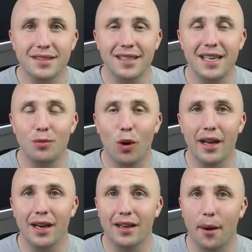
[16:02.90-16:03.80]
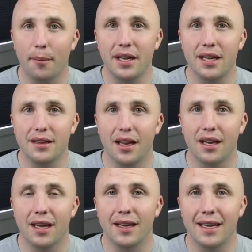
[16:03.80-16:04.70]
see why a company
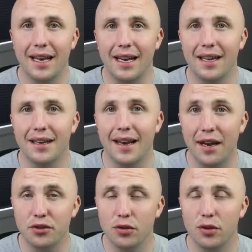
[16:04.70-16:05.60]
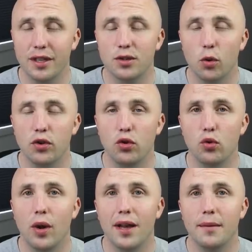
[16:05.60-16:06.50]
like Canadian Natural is going
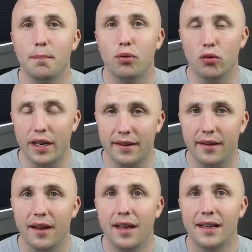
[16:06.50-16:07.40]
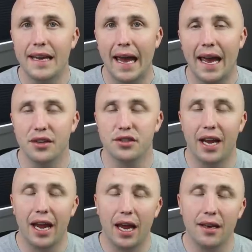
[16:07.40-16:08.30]
to print cash.
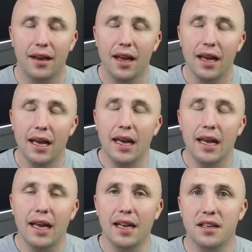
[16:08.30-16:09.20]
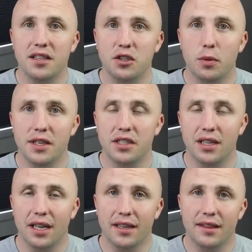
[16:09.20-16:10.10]
And in a situation
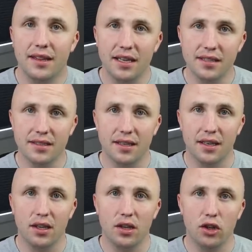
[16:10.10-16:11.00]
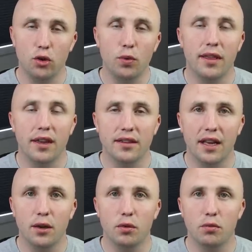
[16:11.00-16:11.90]
like this, you would think
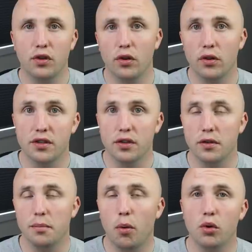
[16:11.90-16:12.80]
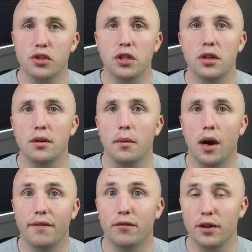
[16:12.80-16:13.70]
that it would return a certain portion
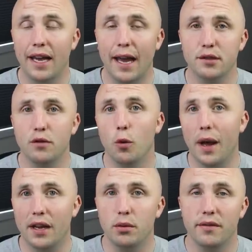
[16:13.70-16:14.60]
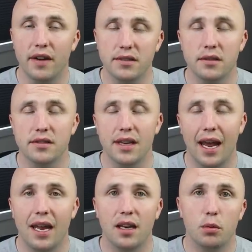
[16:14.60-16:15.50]
of free cash flow back to investors,
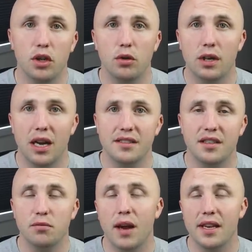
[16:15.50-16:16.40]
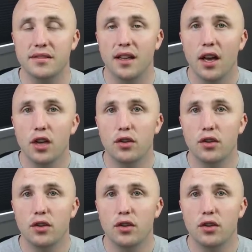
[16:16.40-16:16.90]
and it would utilize the rest